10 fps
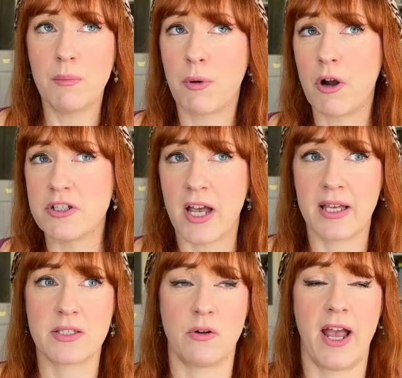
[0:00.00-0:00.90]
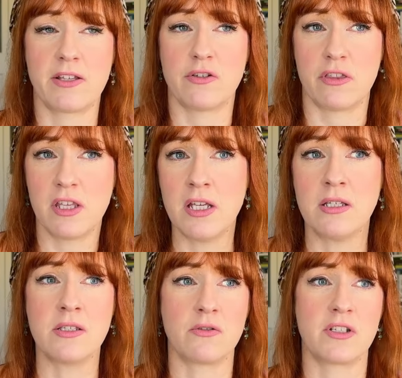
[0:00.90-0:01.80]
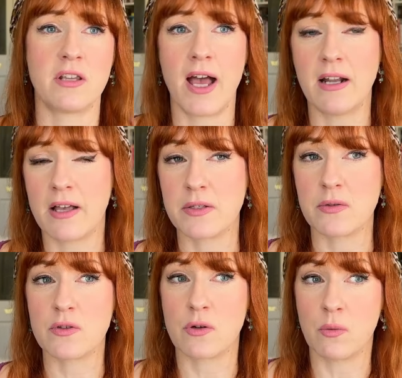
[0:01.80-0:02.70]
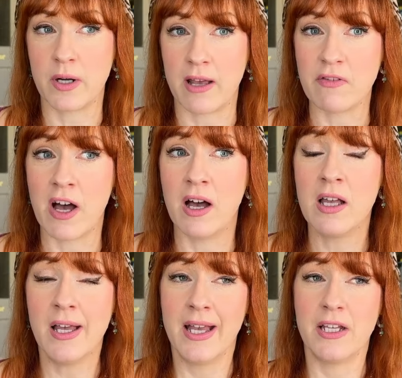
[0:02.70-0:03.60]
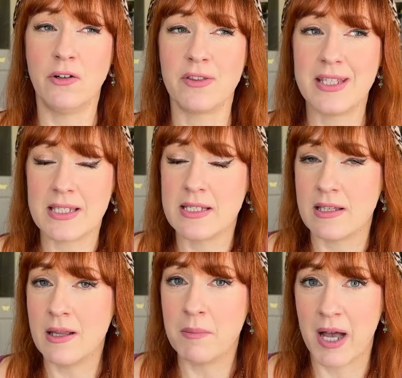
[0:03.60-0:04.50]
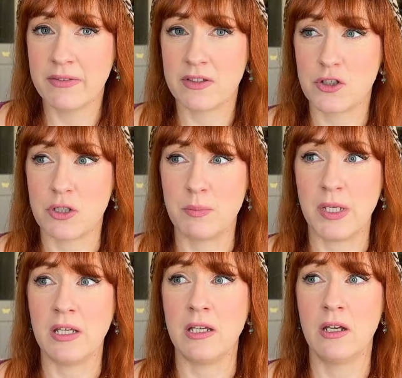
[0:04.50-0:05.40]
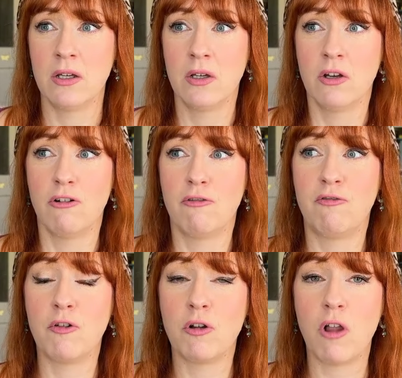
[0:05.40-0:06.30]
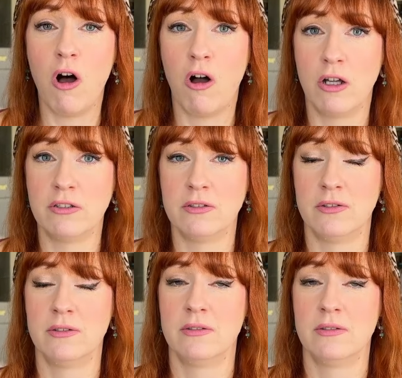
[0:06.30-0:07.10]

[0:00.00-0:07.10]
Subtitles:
projects or extra things or side hustles or whatever, this isn't the month to be full on